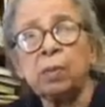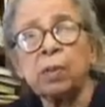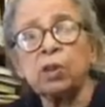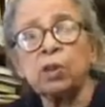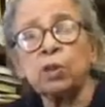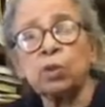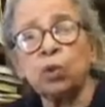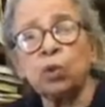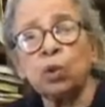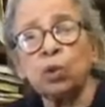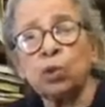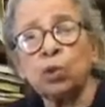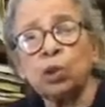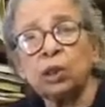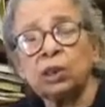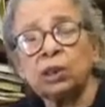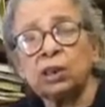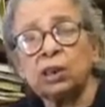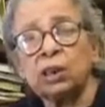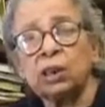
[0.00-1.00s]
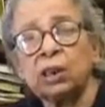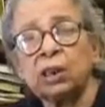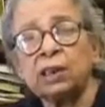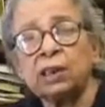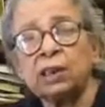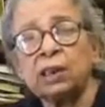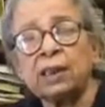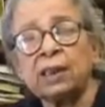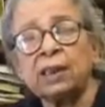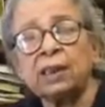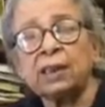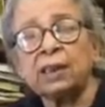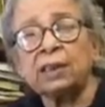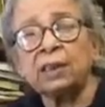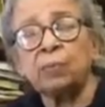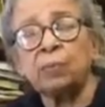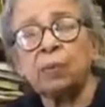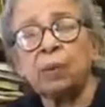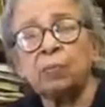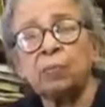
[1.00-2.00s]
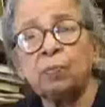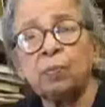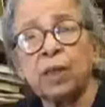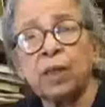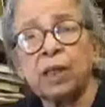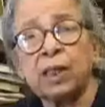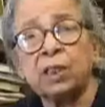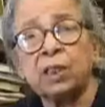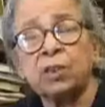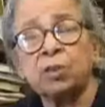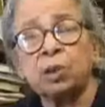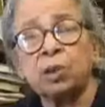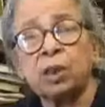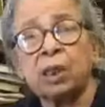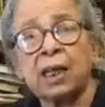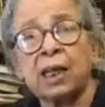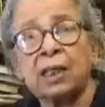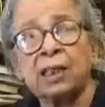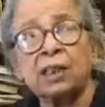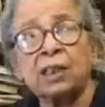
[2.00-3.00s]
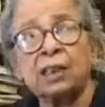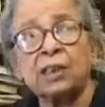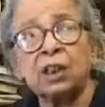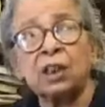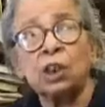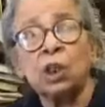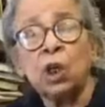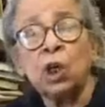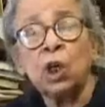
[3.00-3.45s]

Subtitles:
My sole question is, and that's my prayer to the writers,